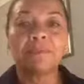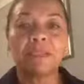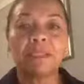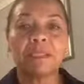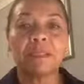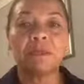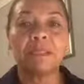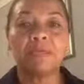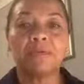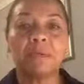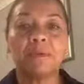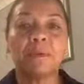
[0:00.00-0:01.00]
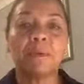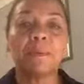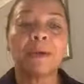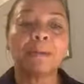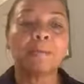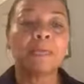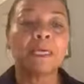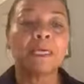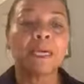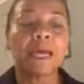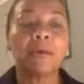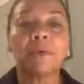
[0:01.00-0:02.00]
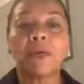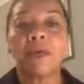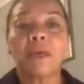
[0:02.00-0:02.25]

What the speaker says: if I tell you a little bit more about me and how,